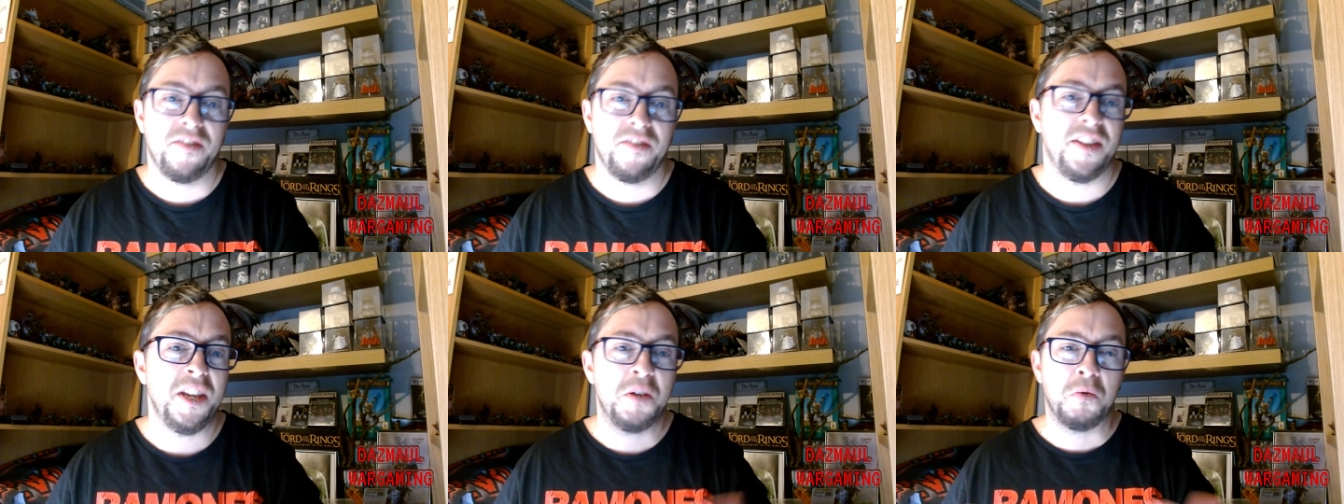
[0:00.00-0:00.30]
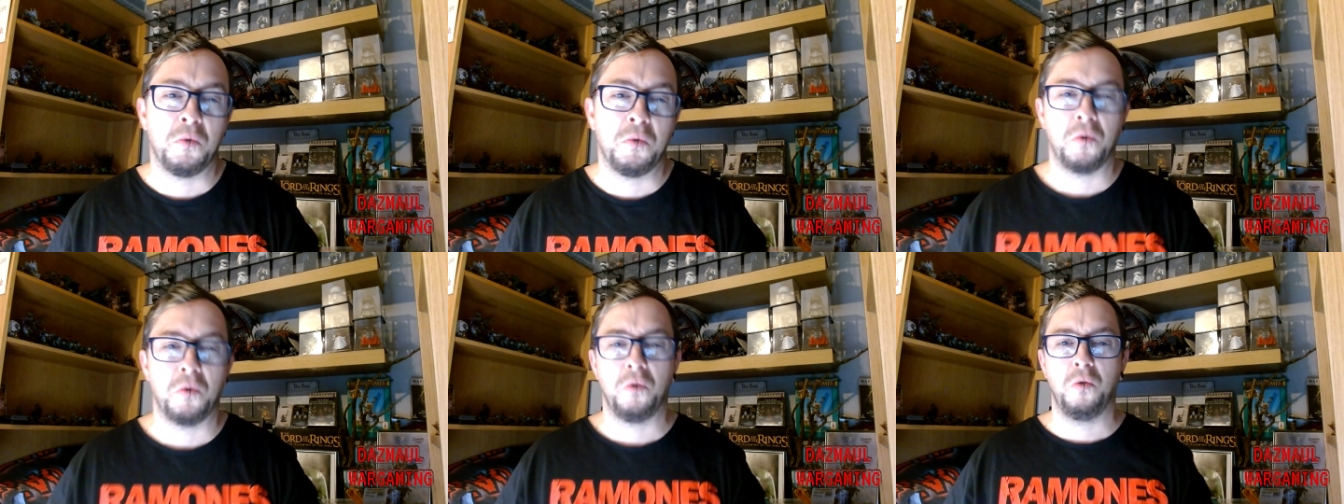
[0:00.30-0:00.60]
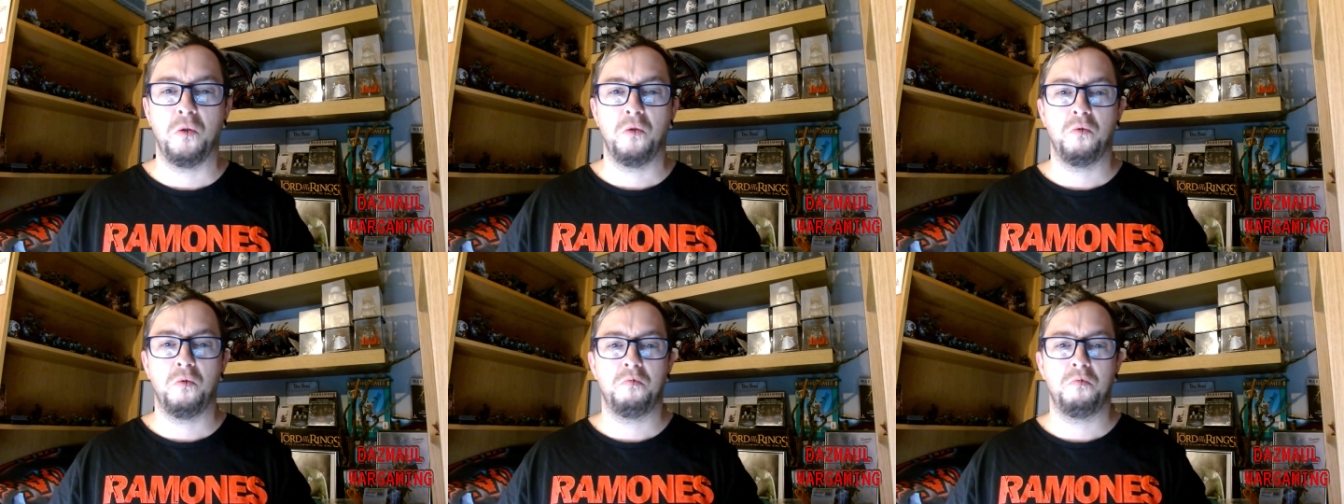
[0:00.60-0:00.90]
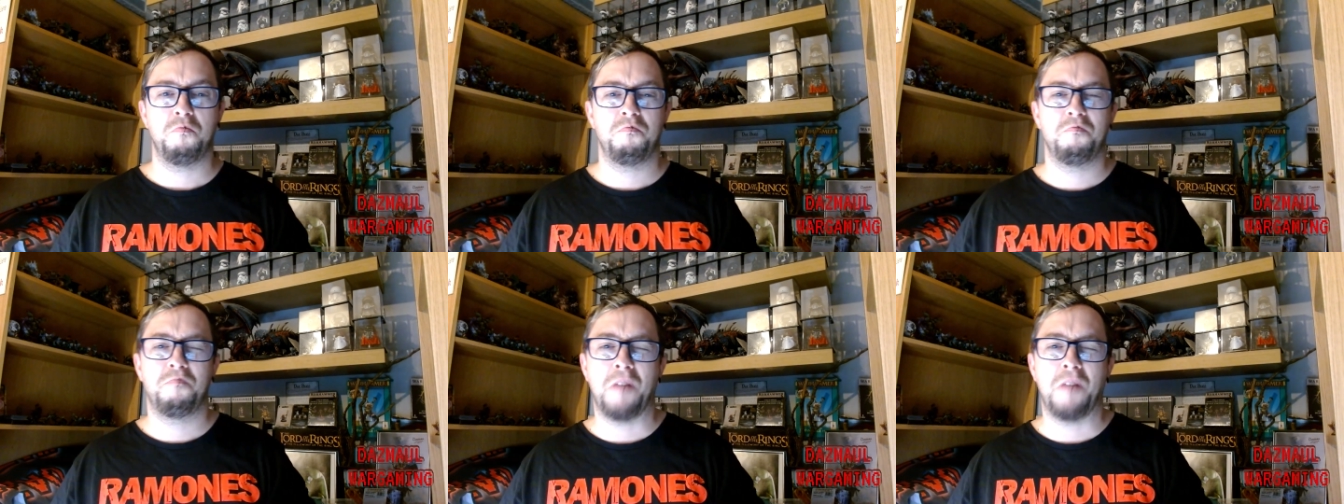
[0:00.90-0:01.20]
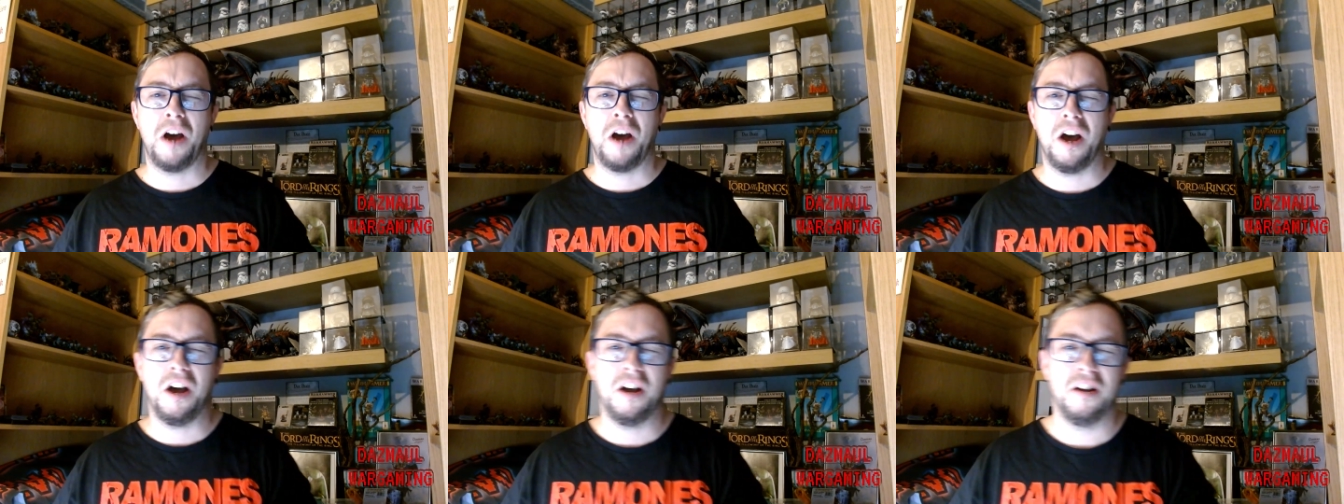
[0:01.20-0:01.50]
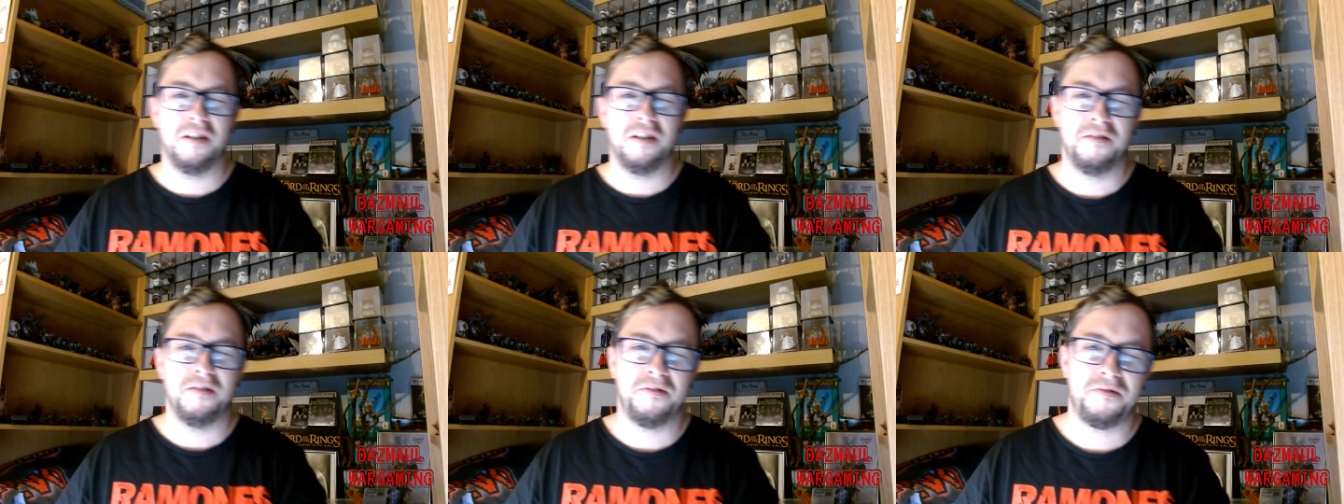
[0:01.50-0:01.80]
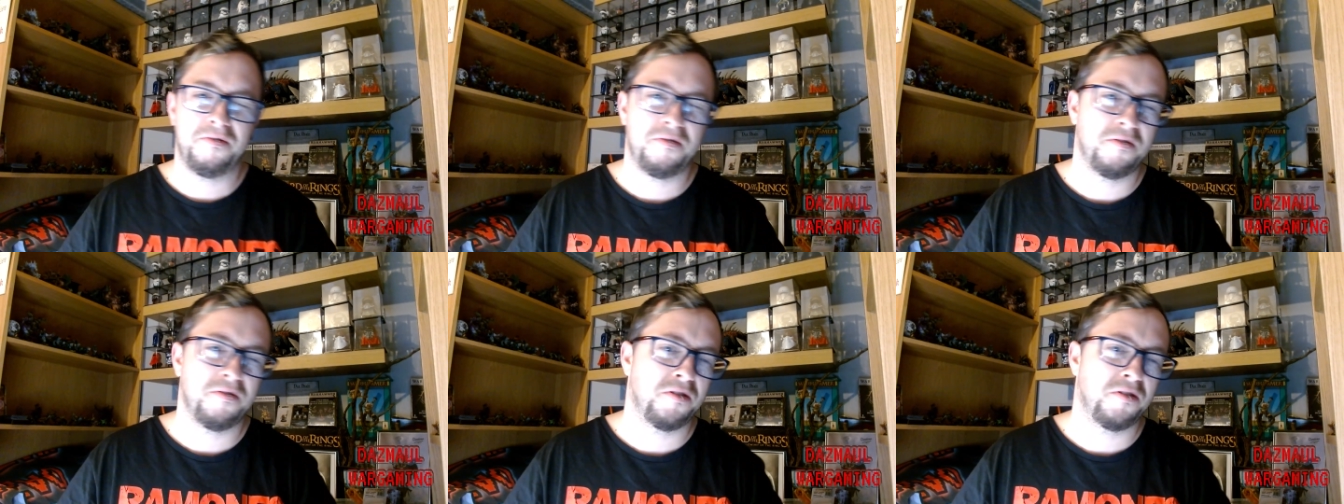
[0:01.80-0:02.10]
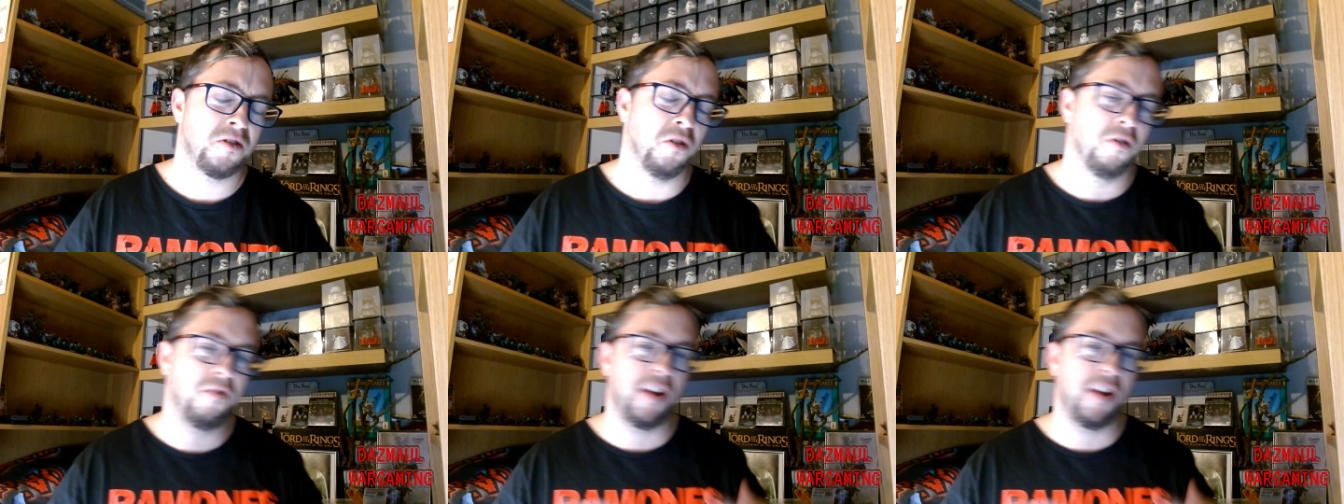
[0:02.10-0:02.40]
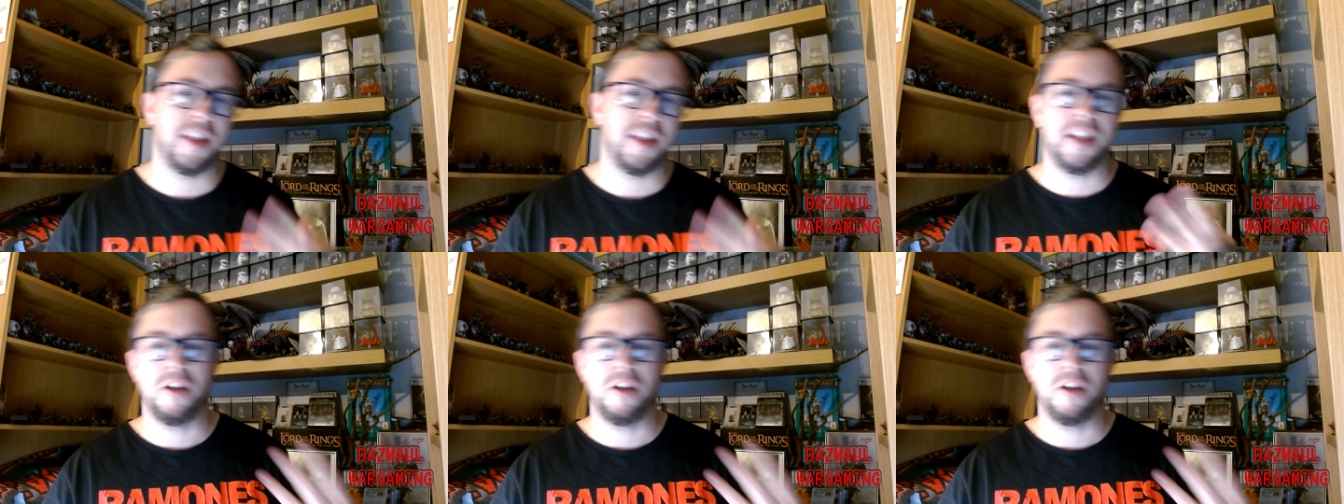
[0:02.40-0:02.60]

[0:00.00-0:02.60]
These were all part of sort of like,